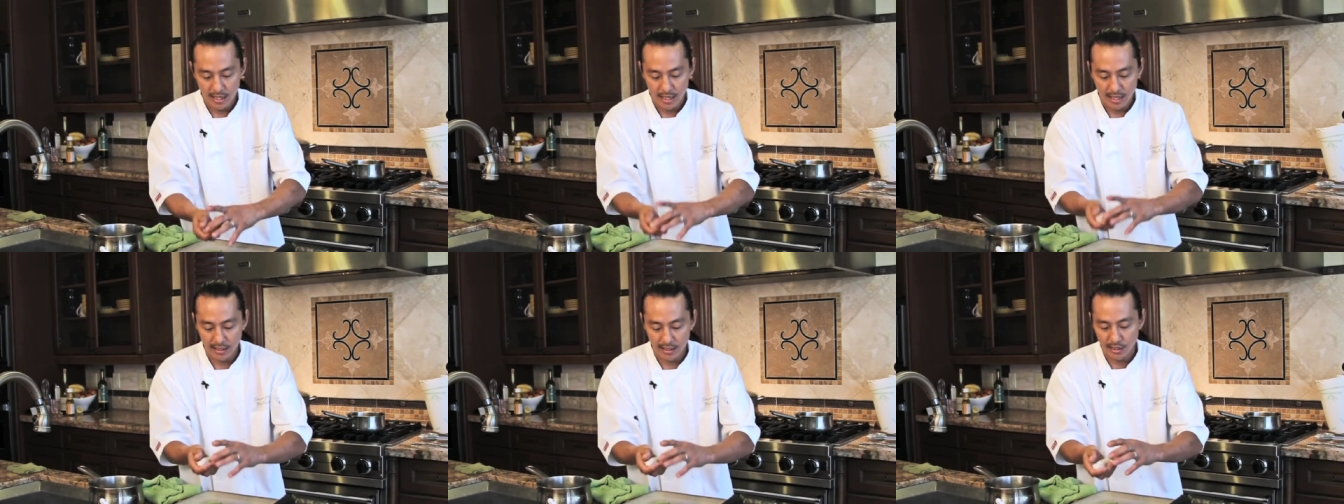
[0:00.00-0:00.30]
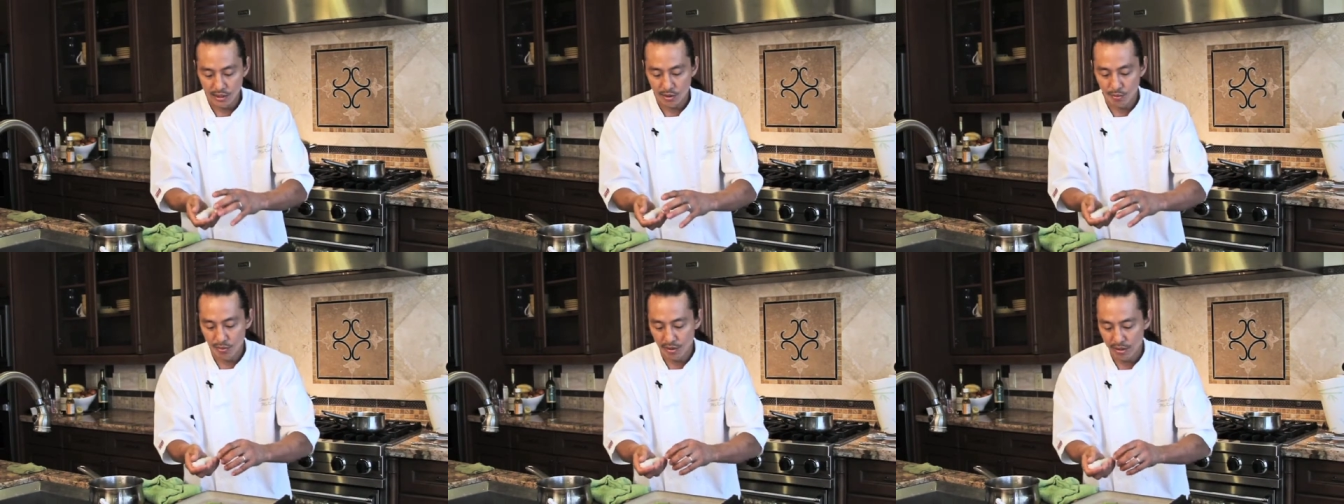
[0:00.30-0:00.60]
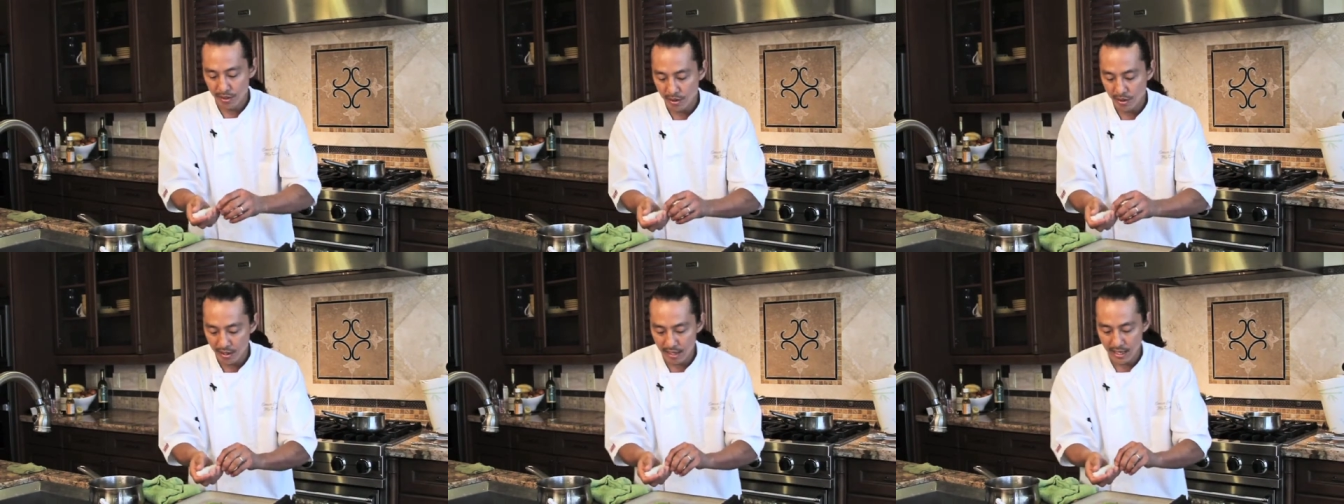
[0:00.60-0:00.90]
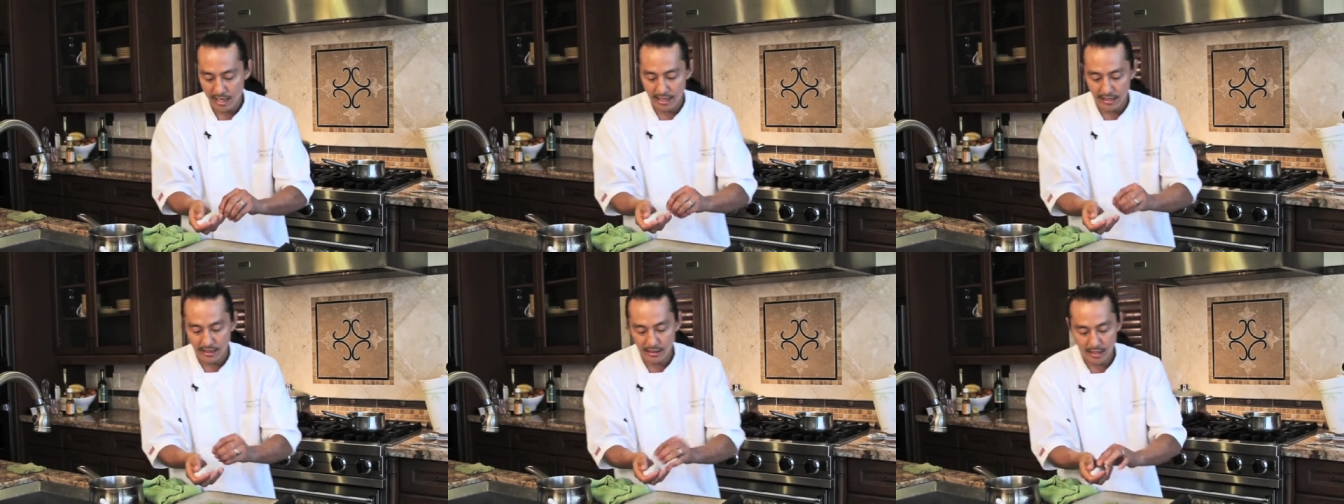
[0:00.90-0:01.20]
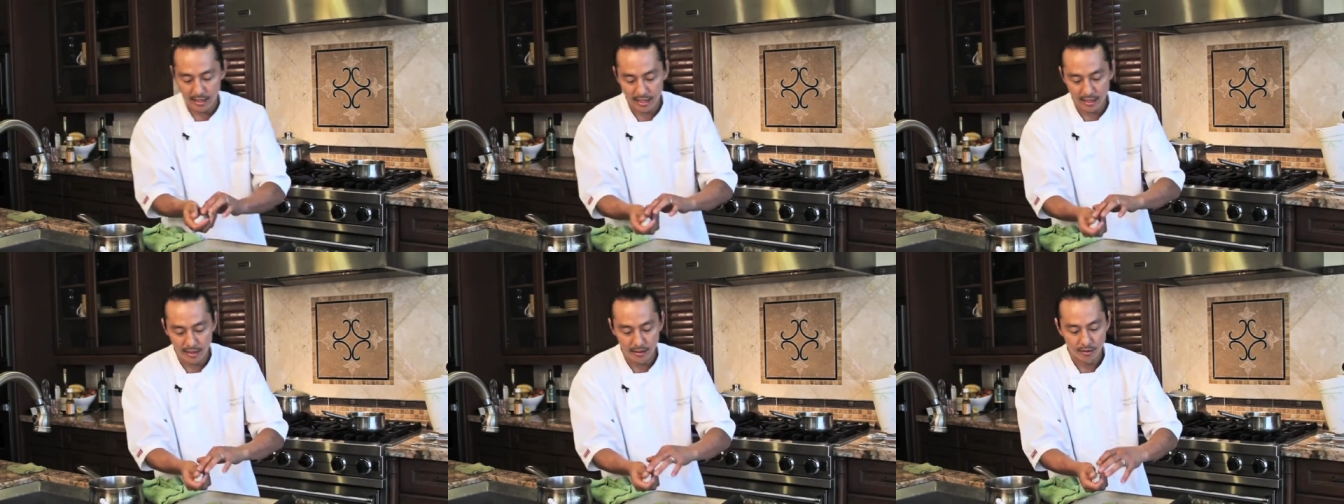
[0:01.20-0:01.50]
And this with your hands,
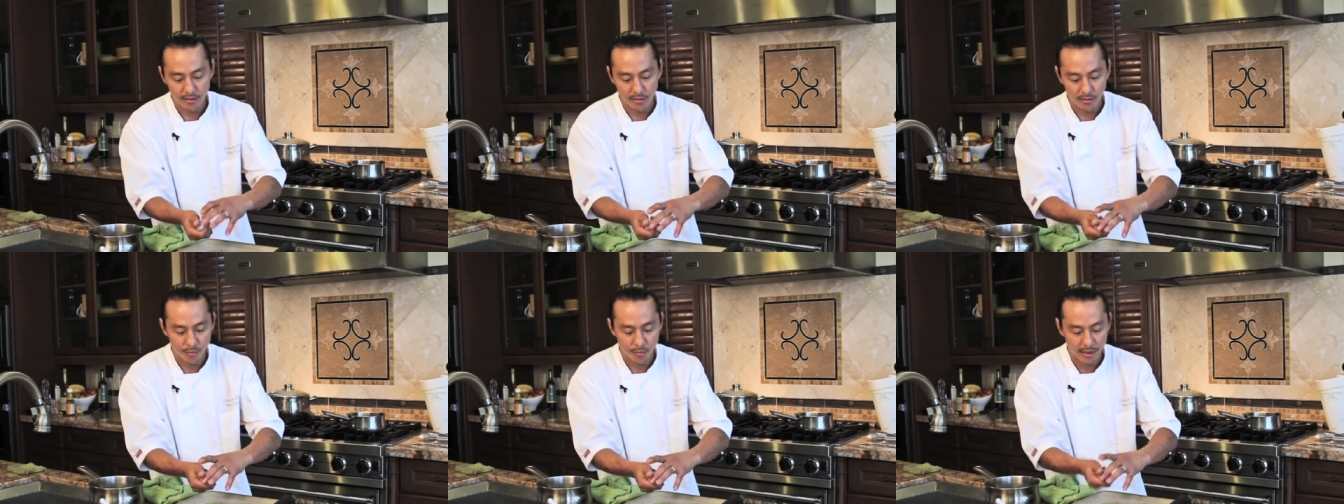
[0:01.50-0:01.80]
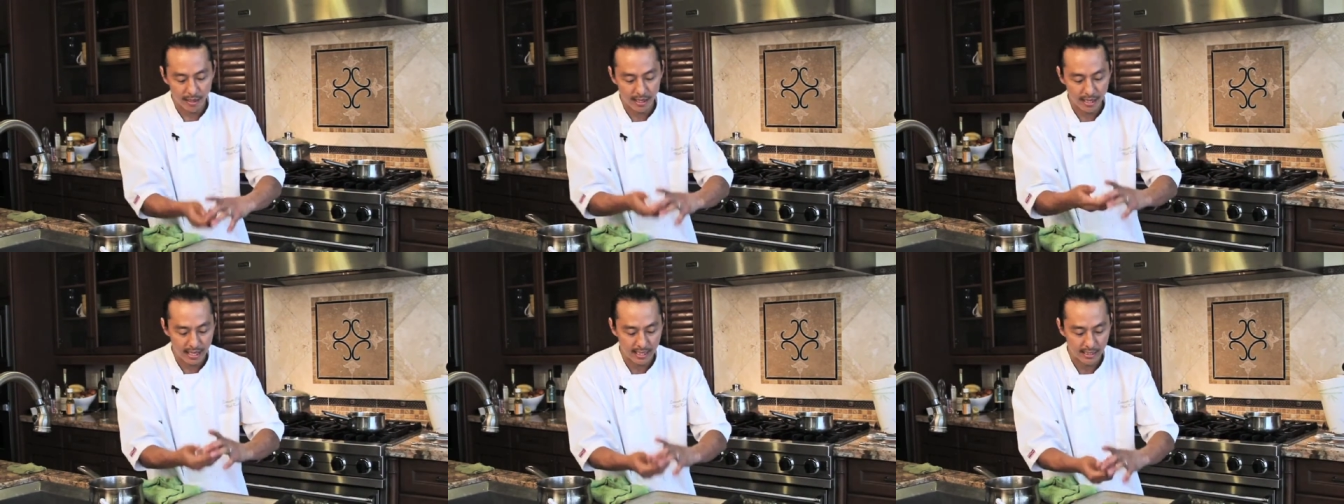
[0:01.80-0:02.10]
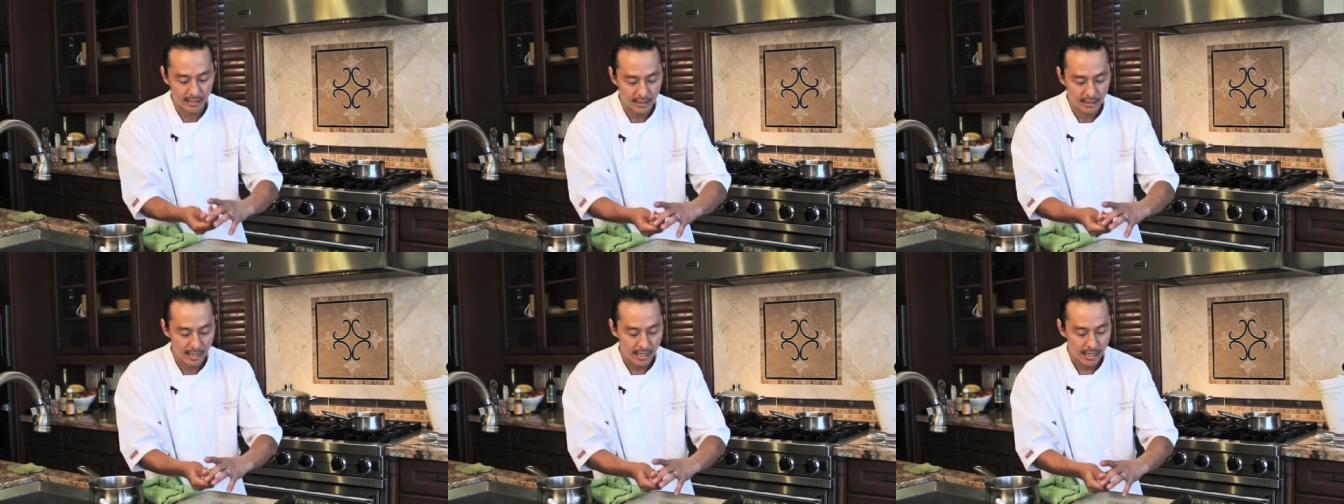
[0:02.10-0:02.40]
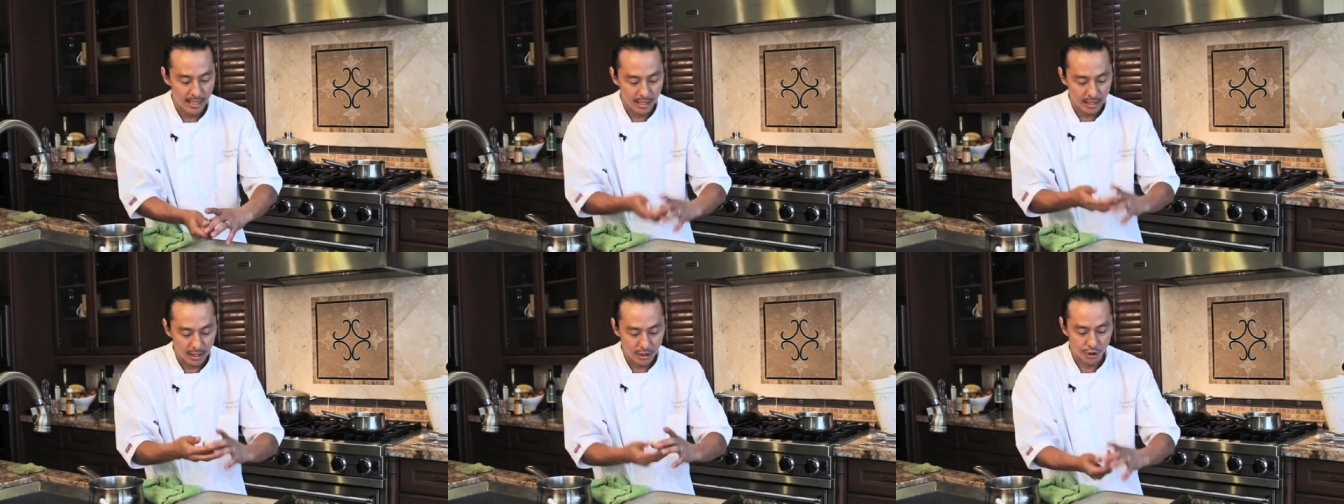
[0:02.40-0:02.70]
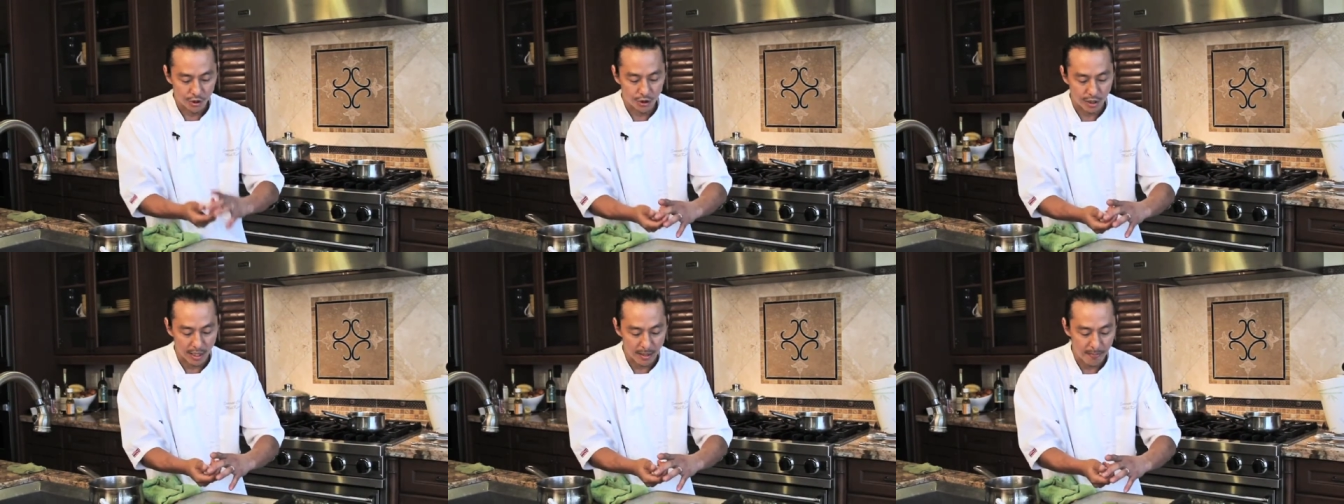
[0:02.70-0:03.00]
yeah, wet hands,
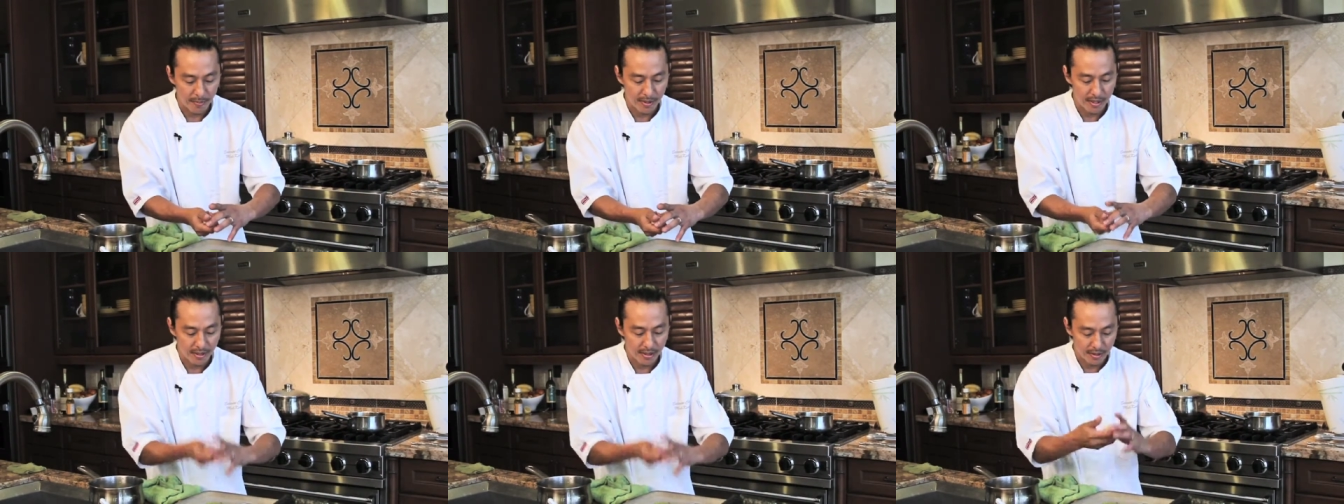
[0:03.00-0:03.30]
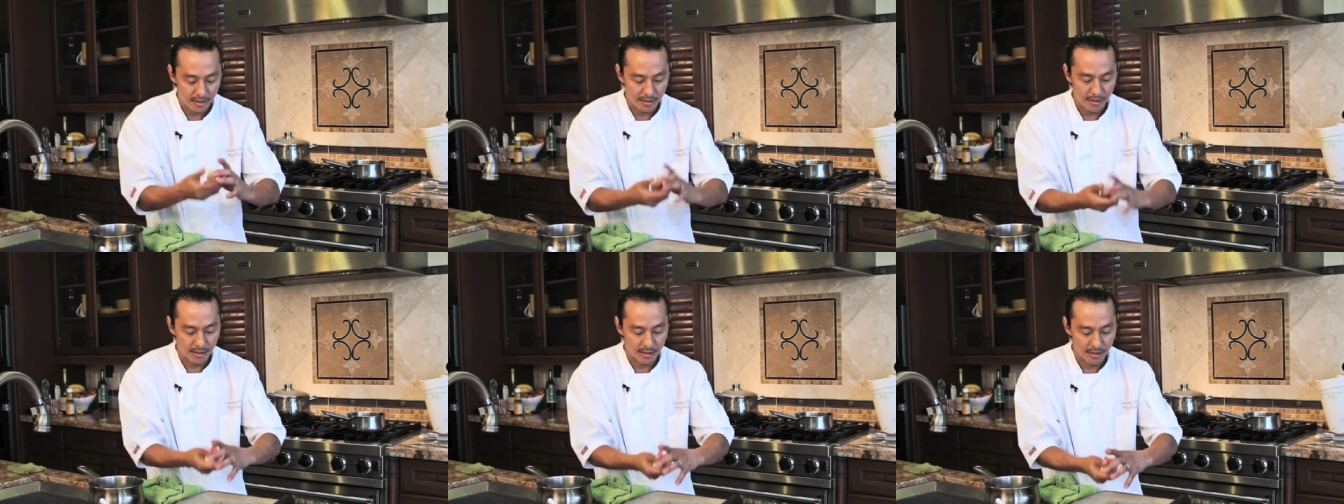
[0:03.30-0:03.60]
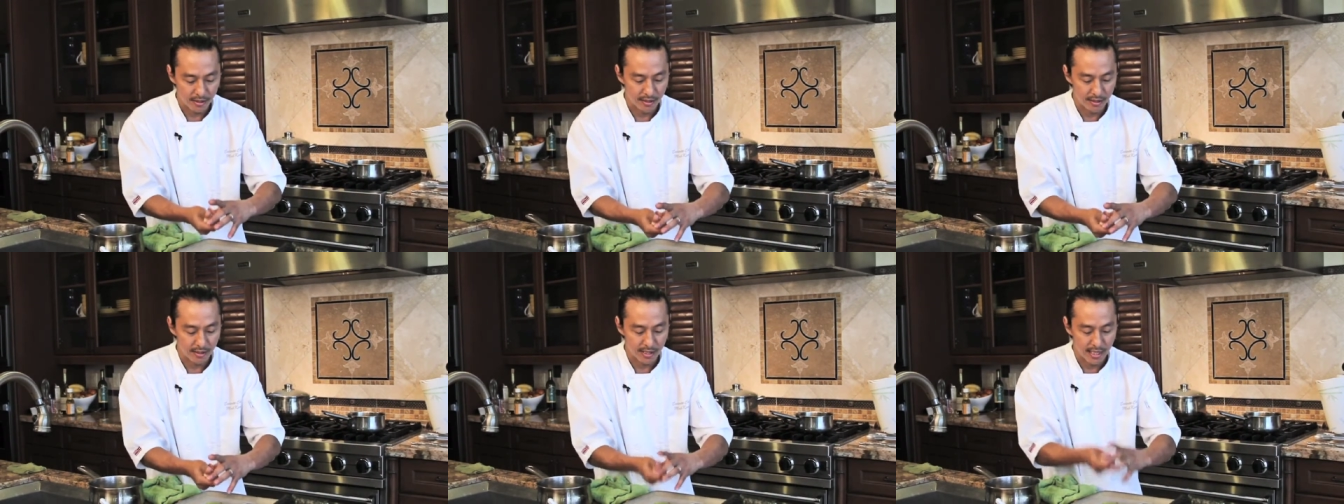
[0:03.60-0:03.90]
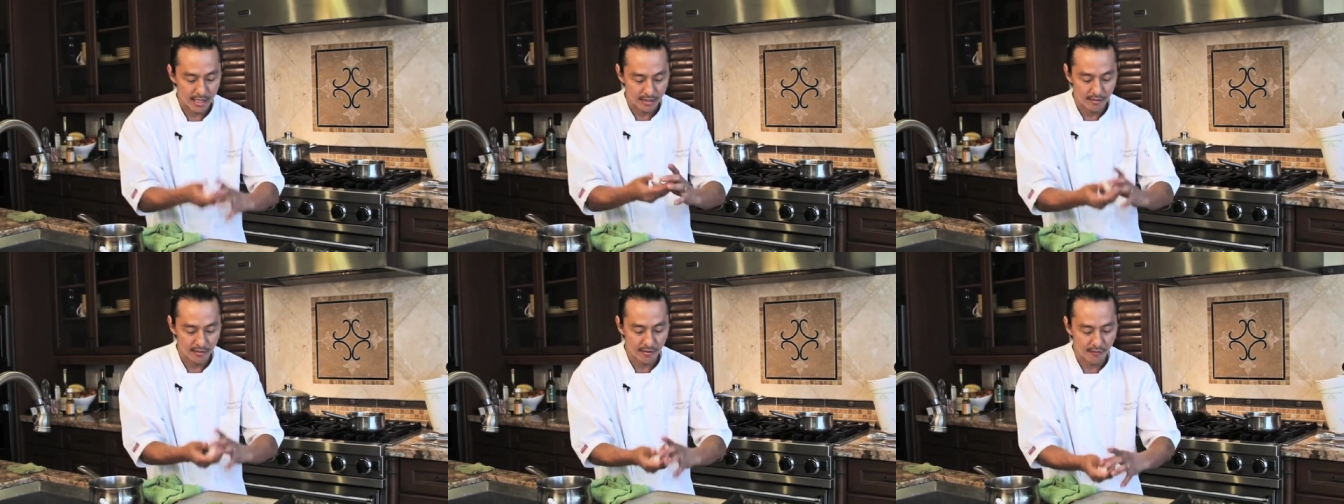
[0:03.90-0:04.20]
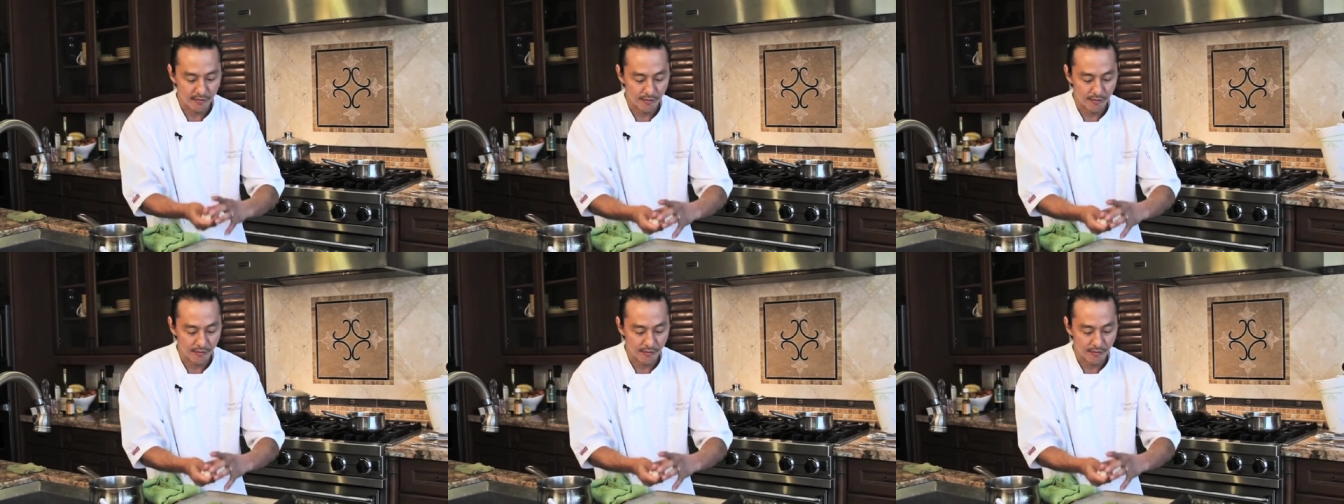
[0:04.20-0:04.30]
shape it the size of the